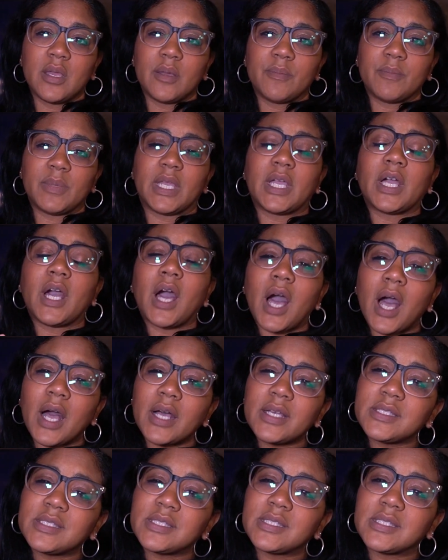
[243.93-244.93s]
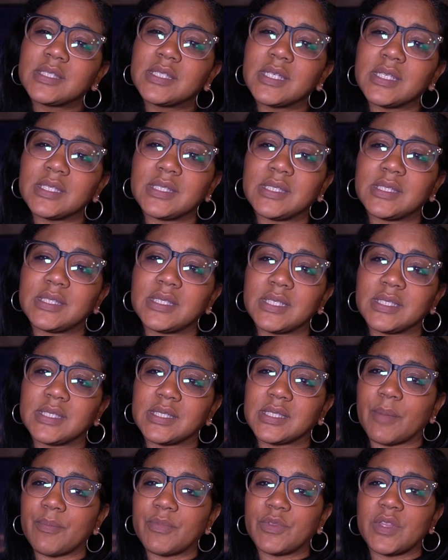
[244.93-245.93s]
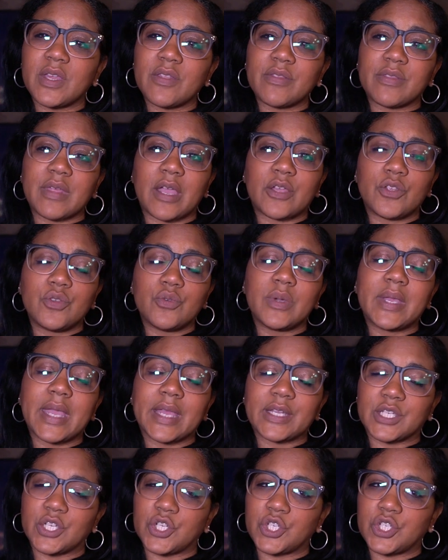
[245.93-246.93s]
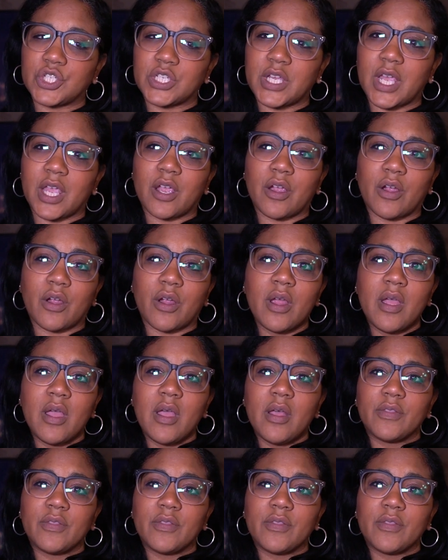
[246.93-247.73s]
because this is something that you get to share,